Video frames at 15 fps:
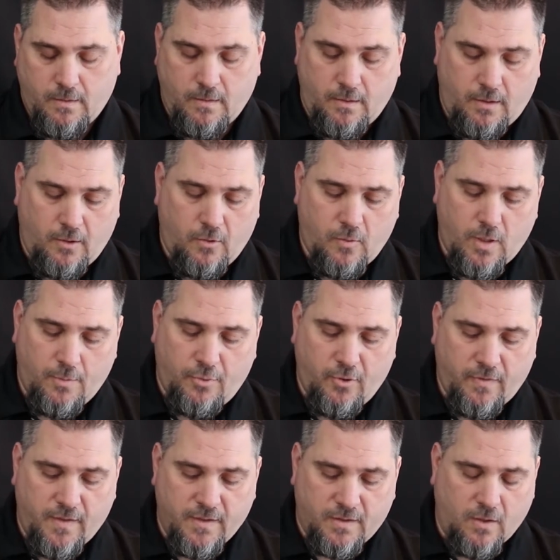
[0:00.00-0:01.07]
Now you don't want to
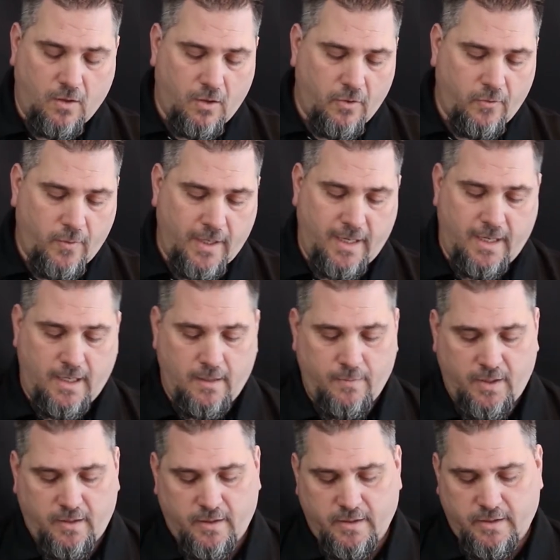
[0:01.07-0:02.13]
put this all the way in,
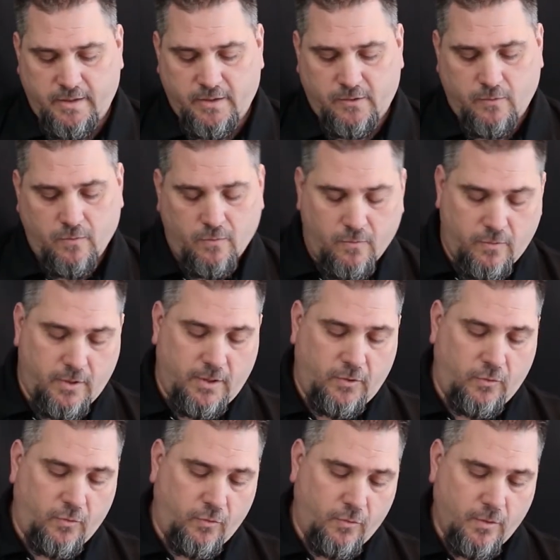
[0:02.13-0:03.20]
because when
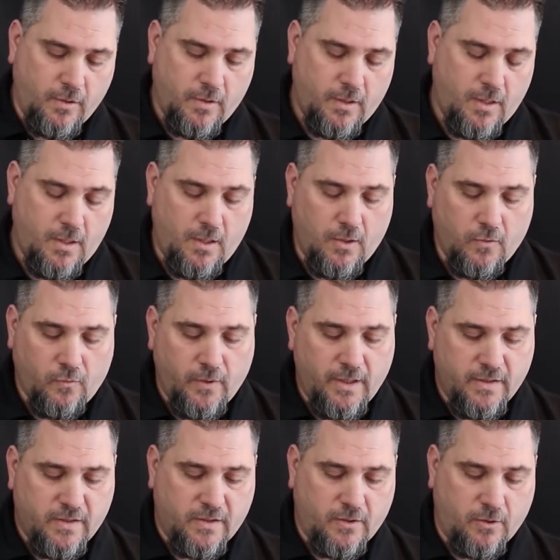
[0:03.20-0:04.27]
you
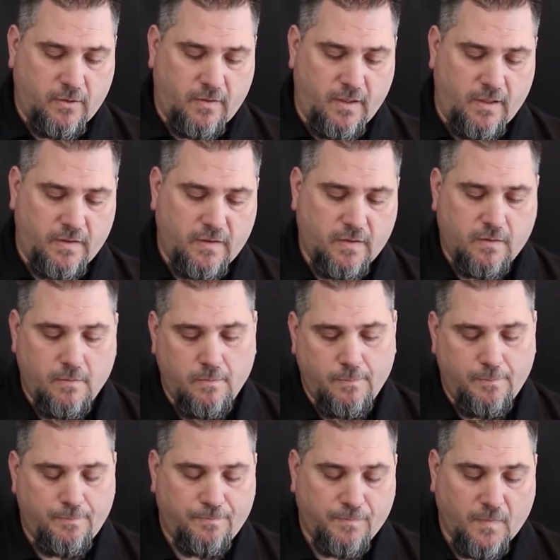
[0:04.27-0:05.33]
reinsert this,
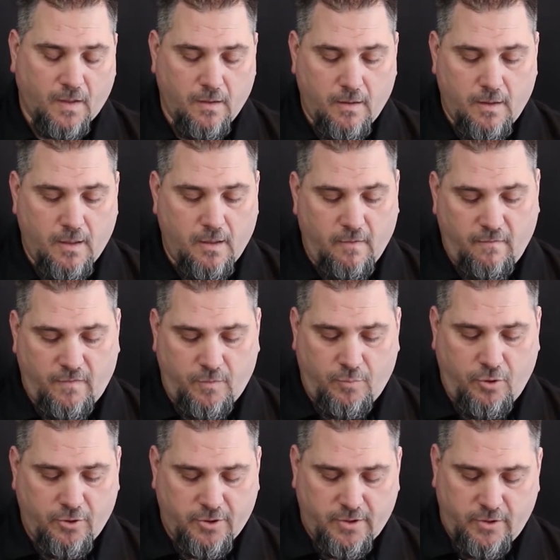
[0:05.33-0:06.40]
if you
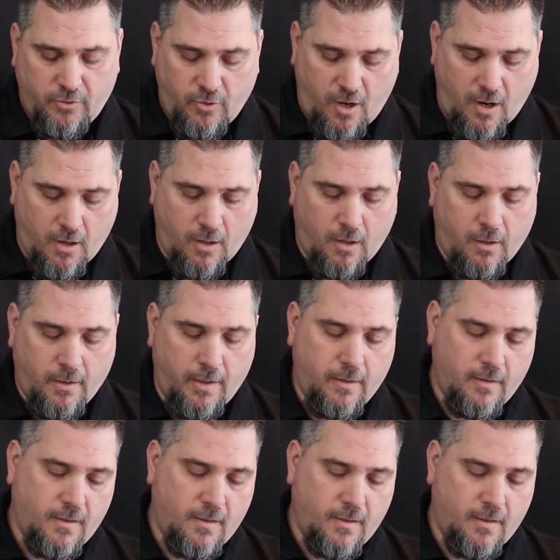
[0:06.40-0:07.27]
push too hard